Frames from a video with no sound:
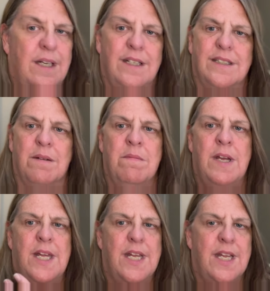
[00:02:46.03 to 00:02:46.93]

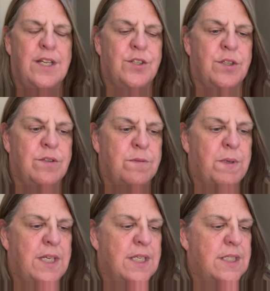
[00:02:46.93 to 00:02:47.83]
some issues
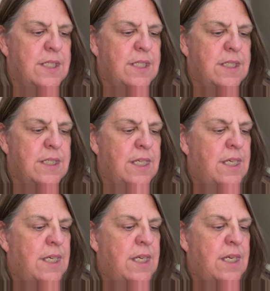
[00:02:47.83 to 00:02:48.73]
because
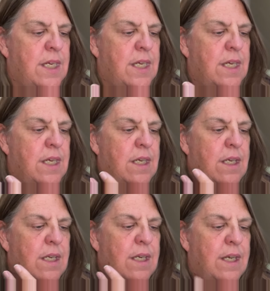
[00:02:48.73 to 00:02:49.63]
the
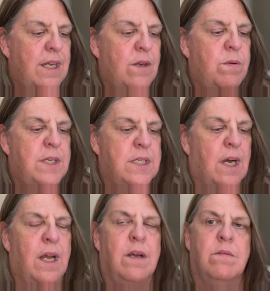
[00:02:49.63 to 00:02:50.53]
liquid
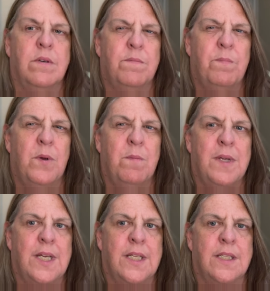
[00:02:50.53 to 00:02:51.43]
diet would put
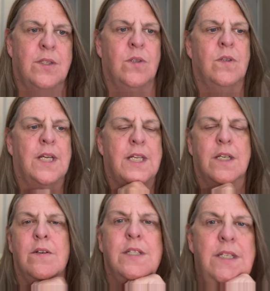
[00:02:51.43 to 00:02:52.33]
me into
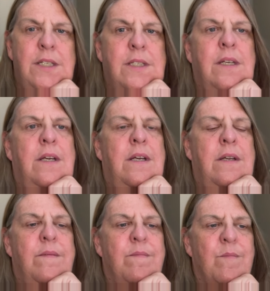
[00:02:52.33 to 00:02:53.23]
ketosis,
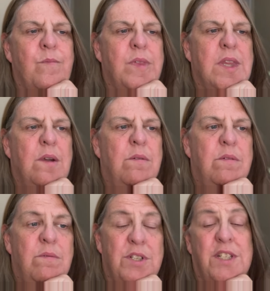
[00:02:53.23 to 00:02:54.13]

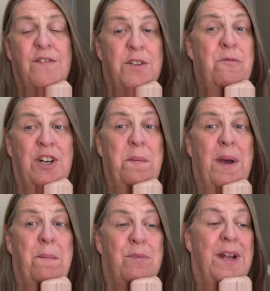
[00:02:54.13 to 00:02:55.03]
which gives you really
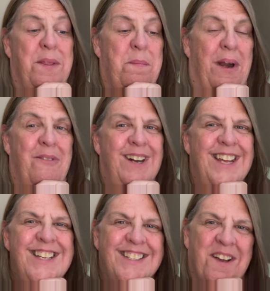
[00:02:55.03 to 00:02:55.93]
bad breath
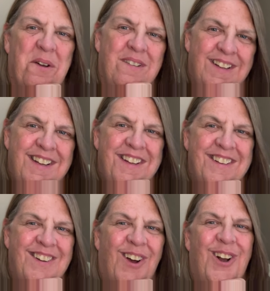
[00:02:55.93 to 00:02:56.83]
apparently, so
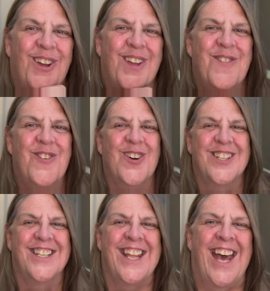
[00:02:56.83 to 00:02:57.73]
not looking
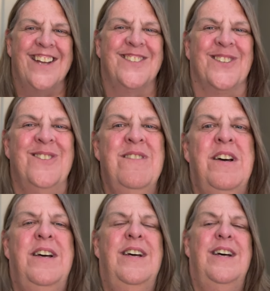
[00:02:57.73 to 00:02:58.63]
forward to that at all.
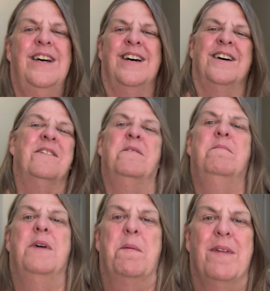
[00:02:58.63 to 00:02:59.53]

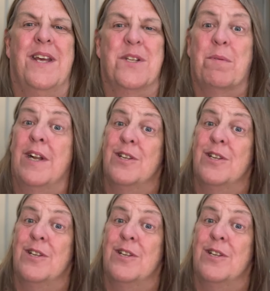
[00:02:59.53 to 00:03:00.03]
Maybe that's when I